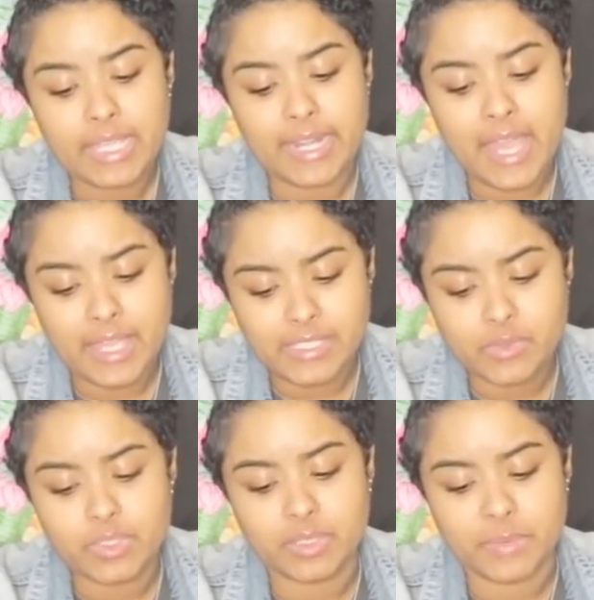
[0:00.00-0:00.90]
In high
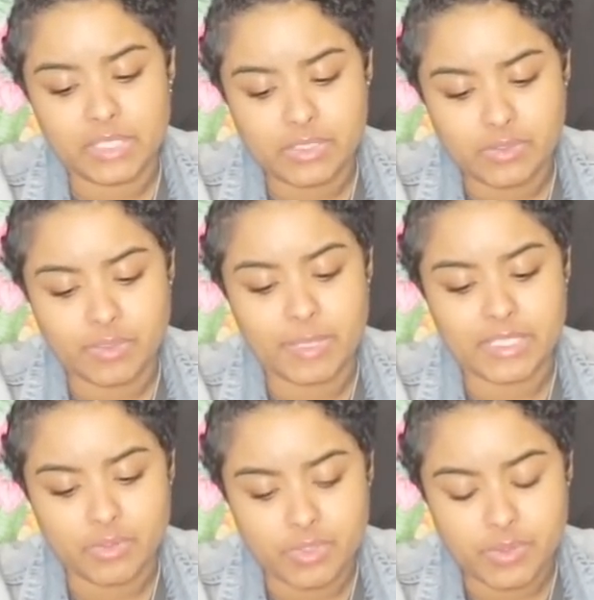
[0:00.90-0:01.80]
school and middle school, my
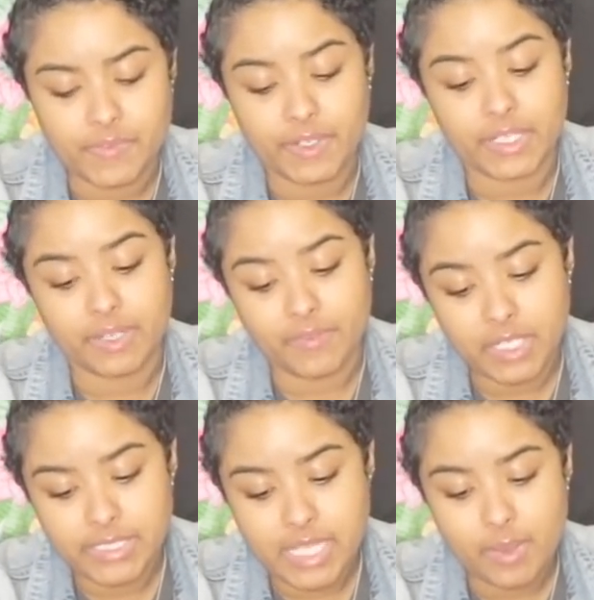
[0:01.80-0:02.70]
schools are very
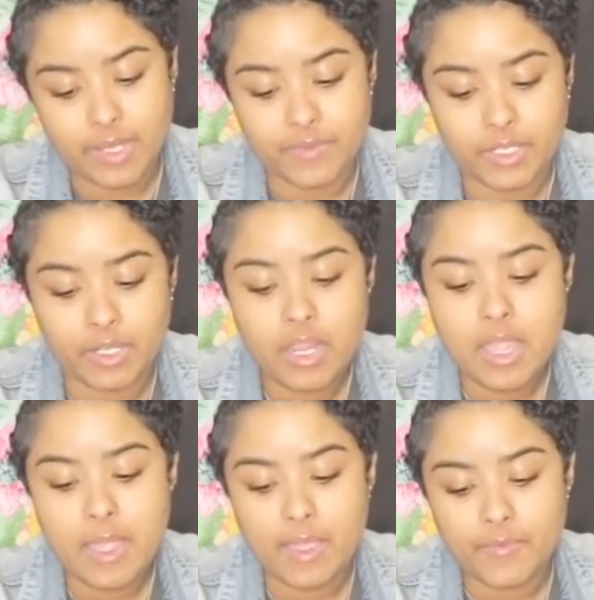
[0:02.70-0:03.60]
diverse. However,
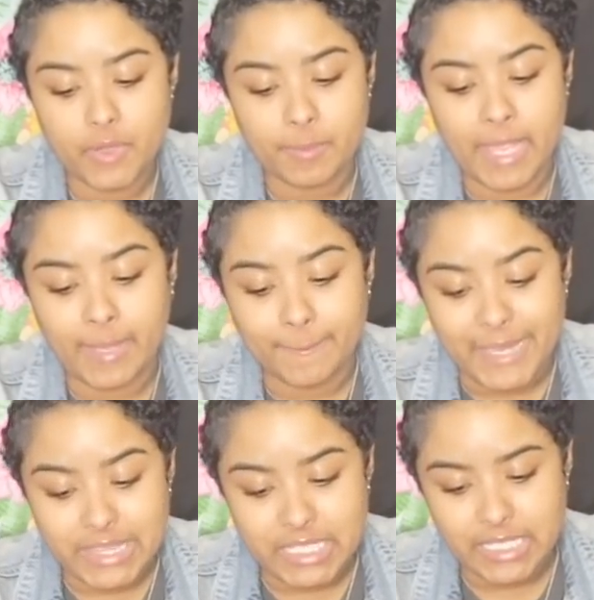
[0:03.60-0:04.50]
for my
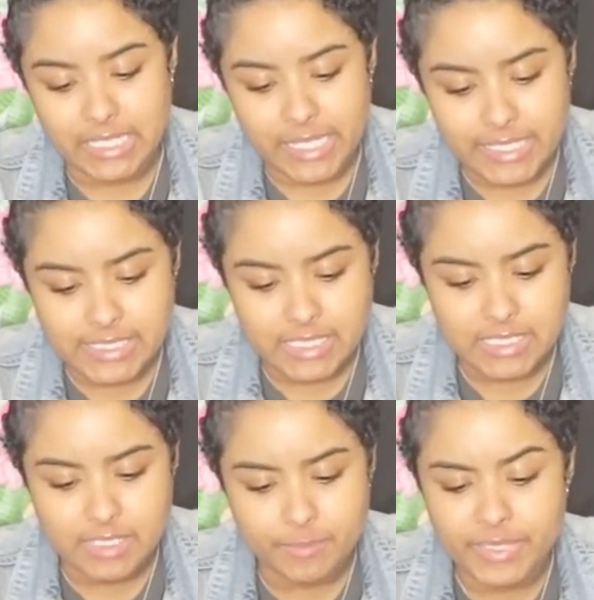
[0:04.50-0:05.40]
method
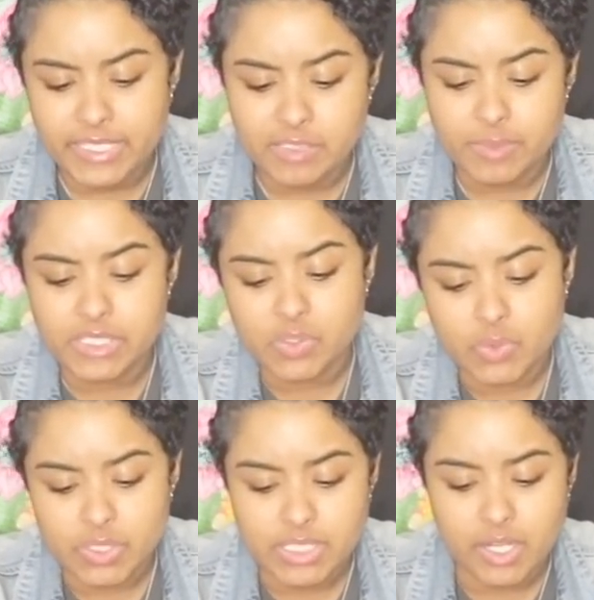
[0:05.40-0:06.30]
classes and placement
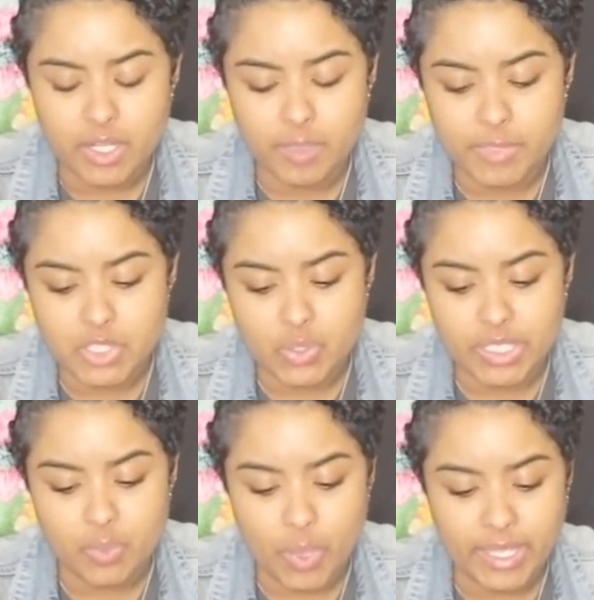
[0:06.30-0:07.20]
schools, they are
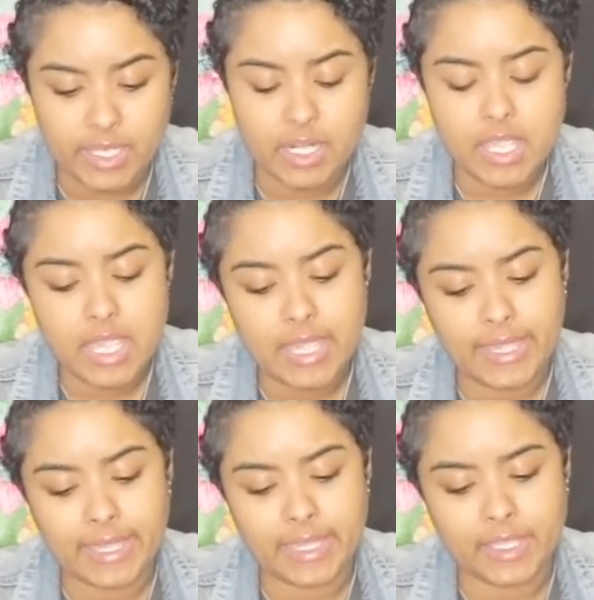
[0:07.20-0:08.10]
majority white
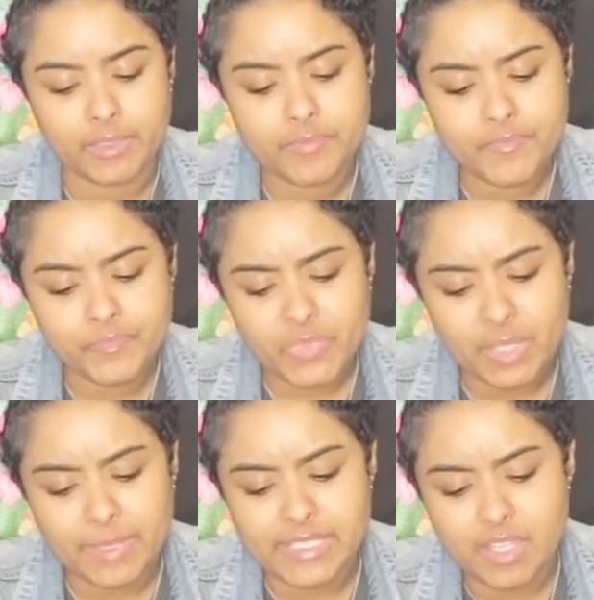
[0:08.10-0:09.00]
and
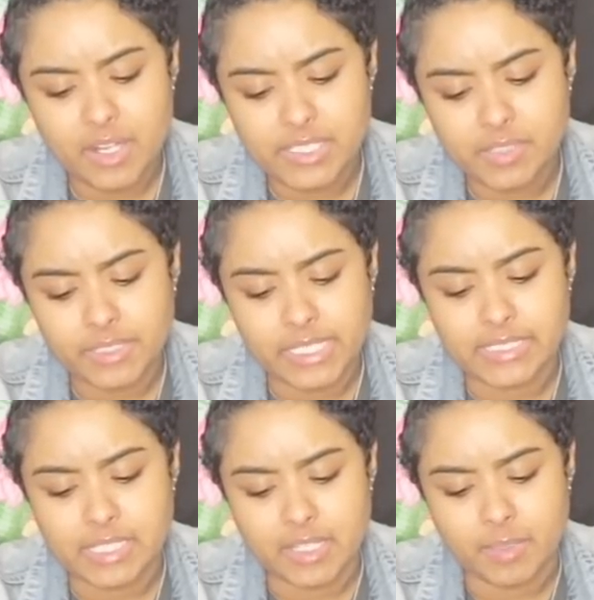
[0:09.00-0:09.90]
it makes it hard to
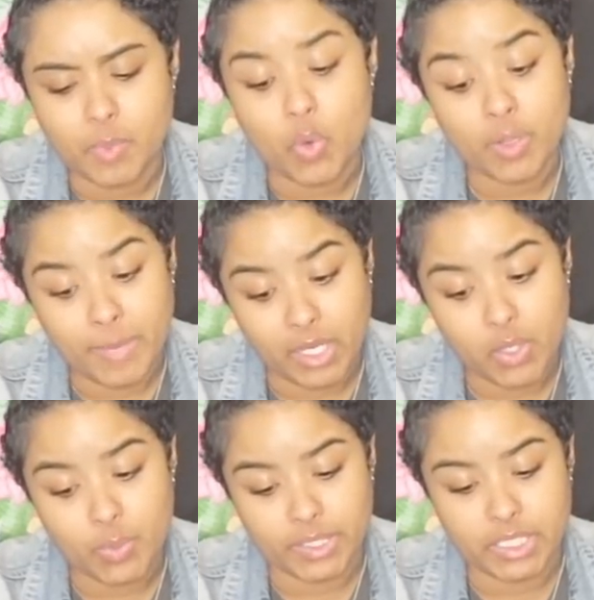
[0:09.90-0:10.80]
relate to them or my
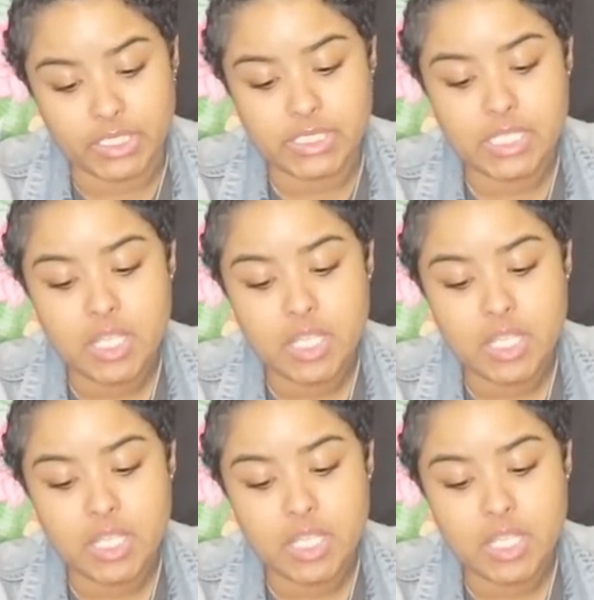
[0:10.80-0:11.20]
coworkers.